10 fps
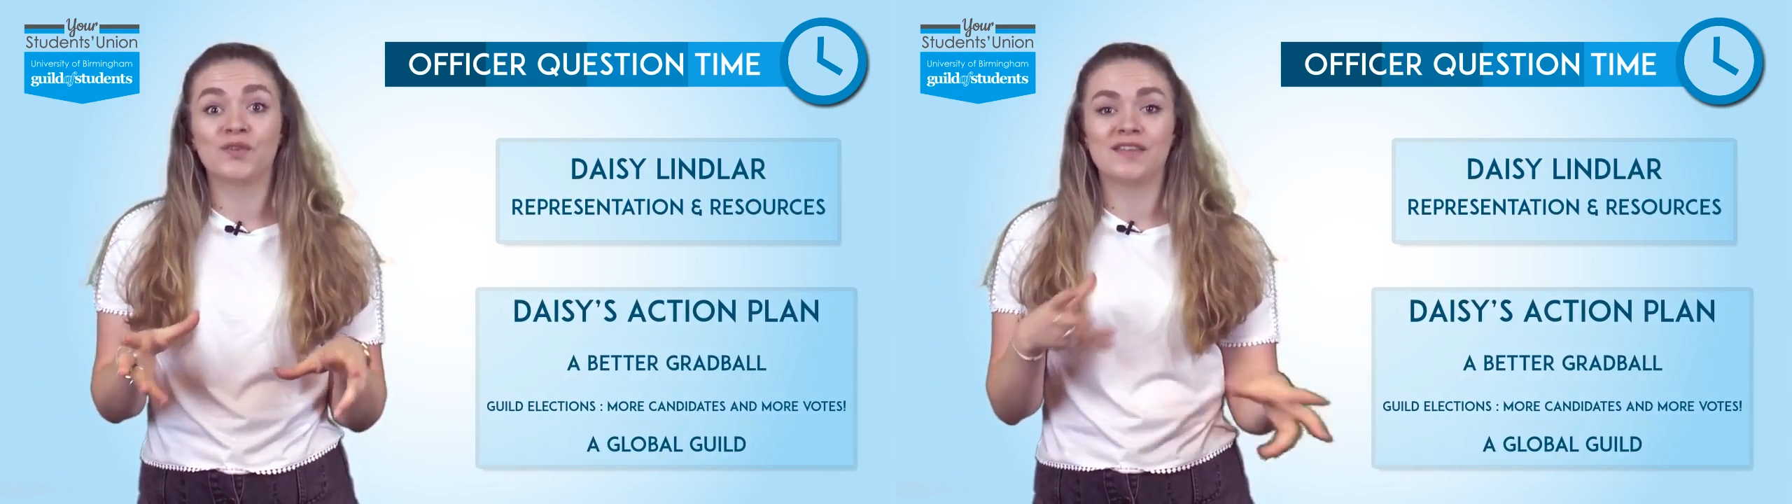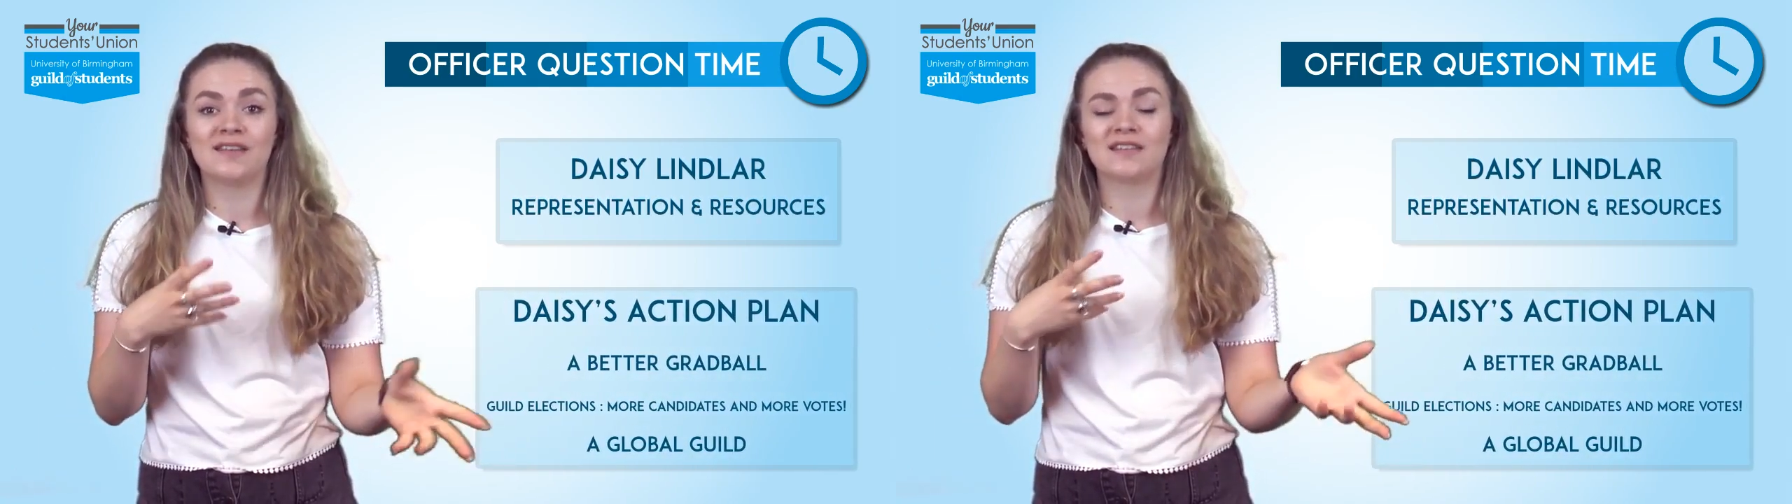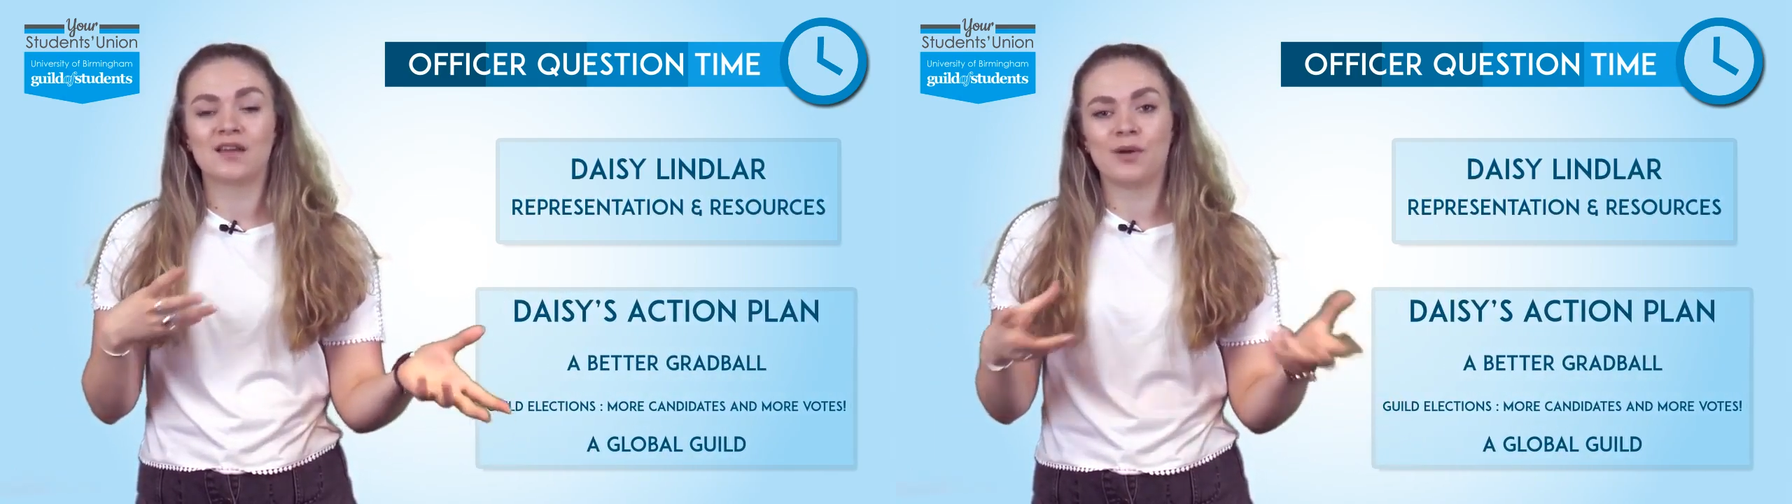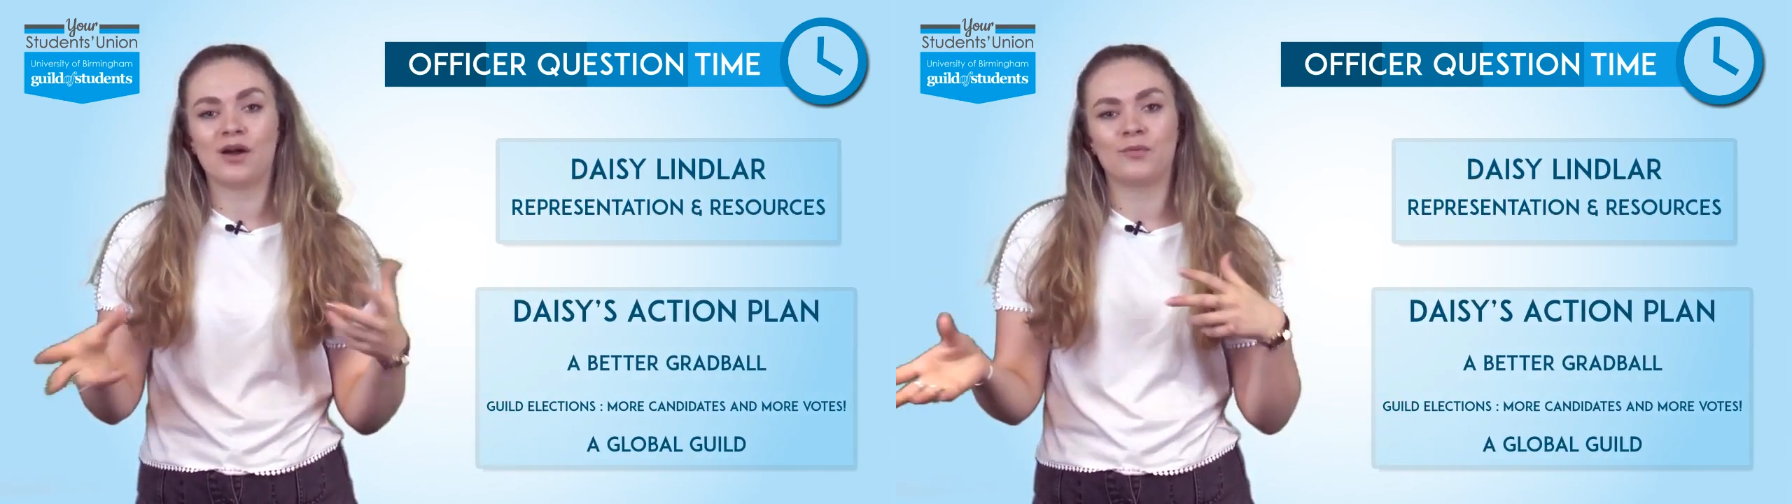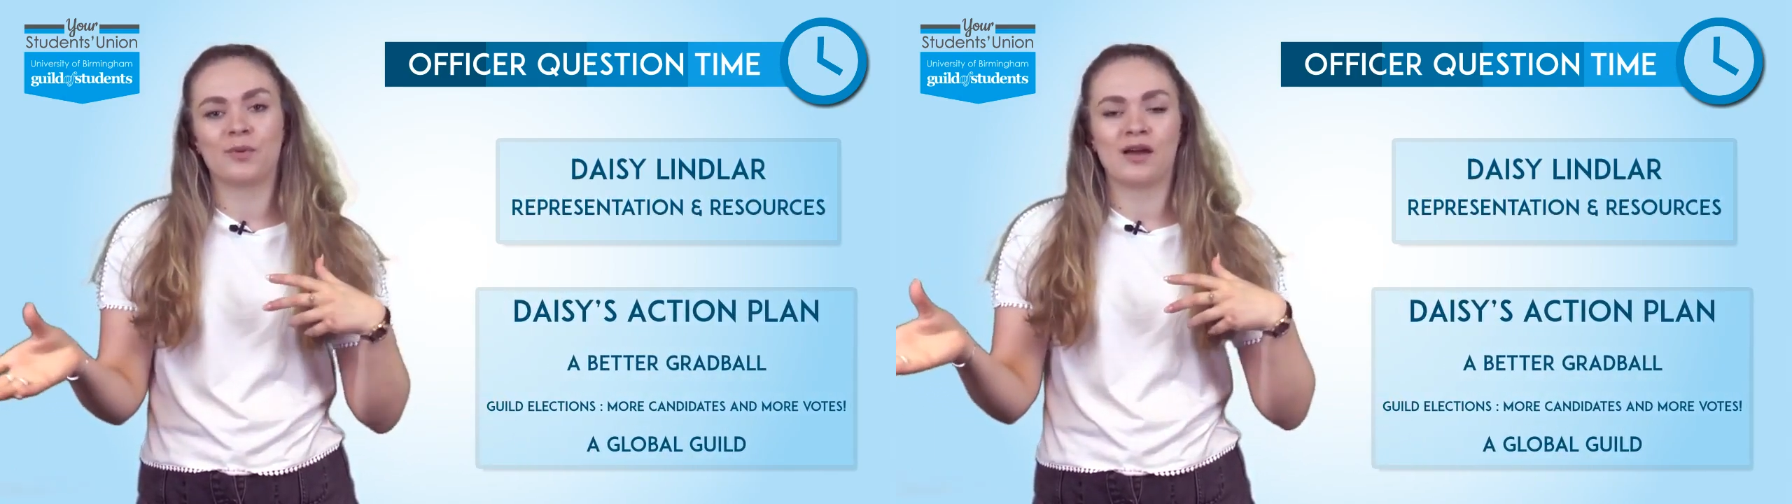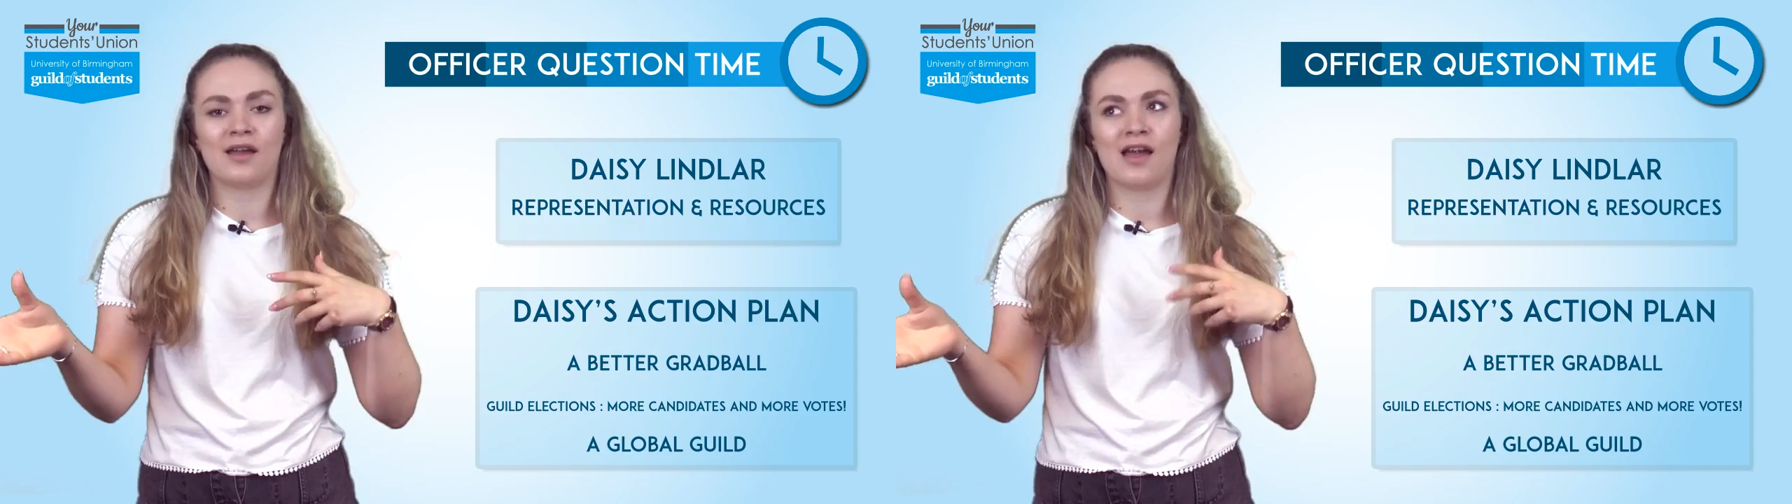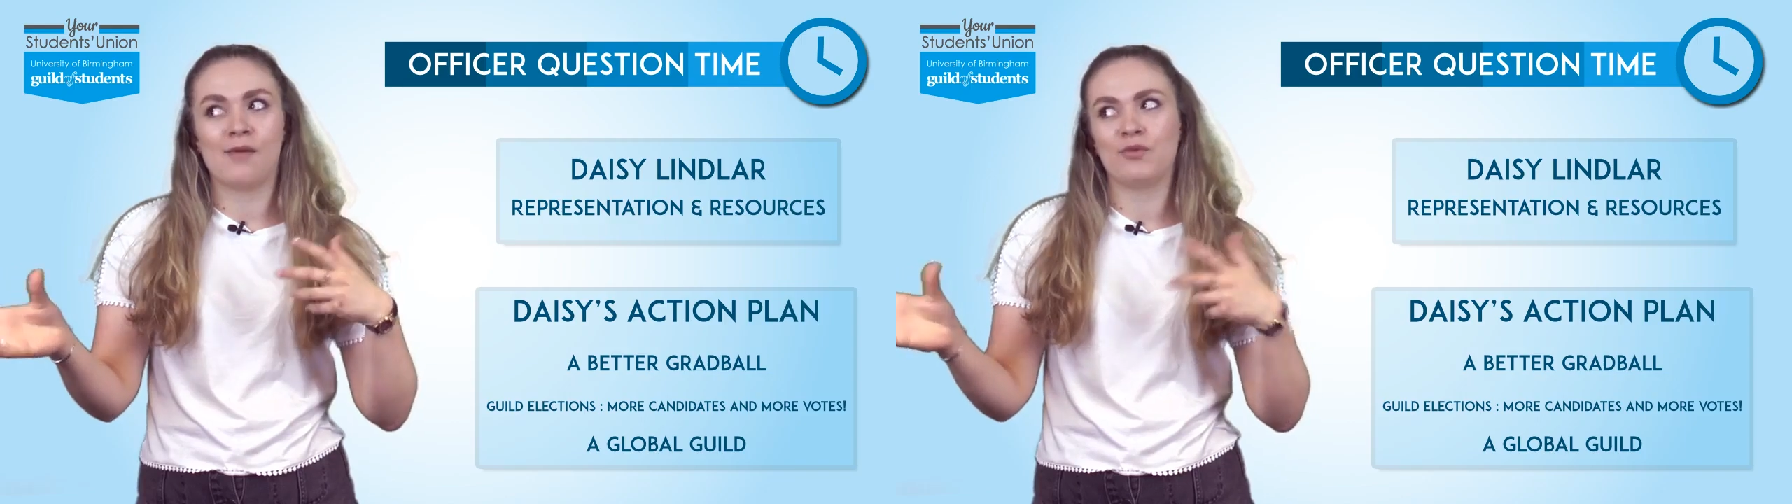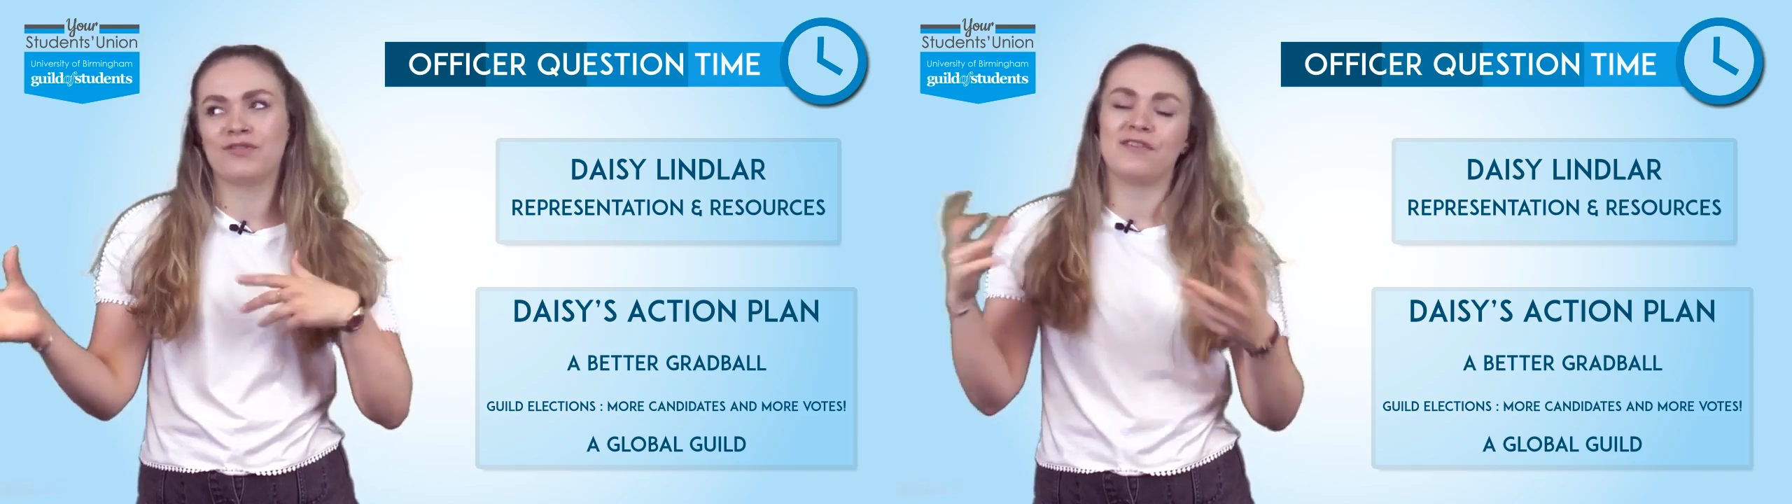So this is compiled by with